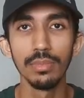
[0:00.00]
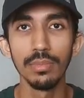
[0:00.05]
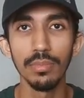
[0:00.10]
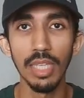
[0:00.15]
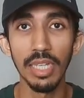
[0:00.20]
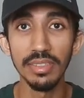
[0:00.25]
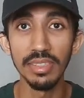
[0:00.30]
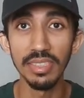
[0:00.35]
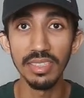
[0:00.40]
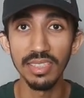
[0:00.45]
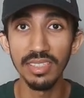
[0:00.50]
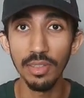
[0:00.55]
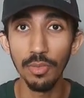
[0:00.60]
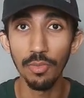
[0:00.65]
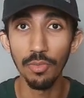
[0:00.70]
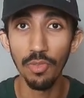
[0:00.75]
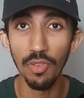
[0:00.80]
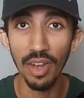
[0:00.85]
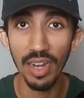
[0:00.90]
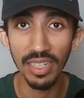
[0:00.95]
and this is a
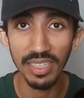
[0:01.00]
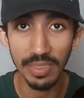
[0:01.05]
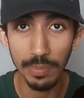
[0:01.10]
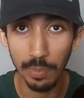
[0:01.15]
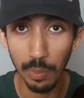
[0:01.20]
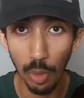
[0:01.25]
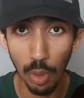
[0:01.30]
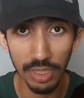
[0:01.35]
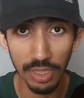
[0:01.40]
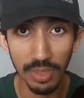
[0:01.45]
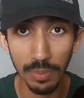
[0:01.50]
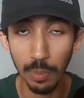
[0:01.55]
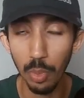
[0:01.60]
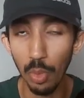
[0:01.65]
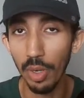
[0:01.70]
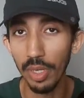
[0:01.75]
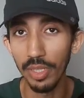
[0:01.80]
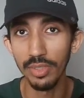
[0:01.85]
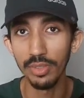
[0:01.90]
very important point